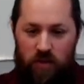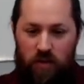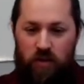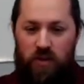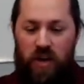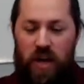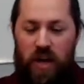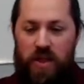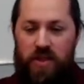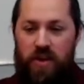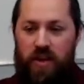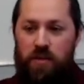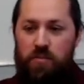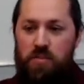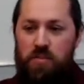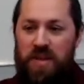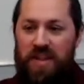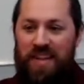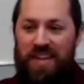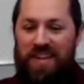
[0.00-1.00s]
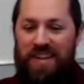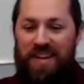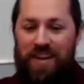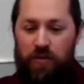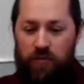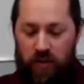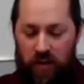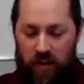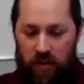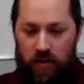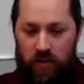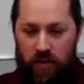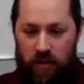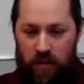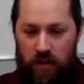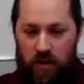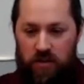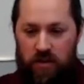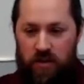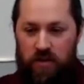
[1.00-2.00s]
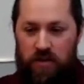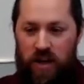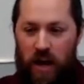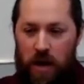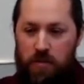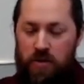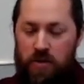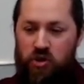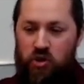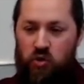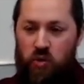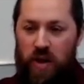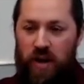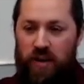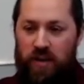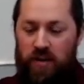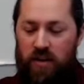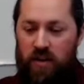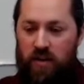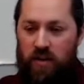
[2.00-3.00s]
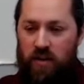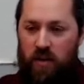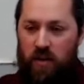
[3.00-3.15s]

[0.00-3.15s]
okay, that can be given to demonstrate,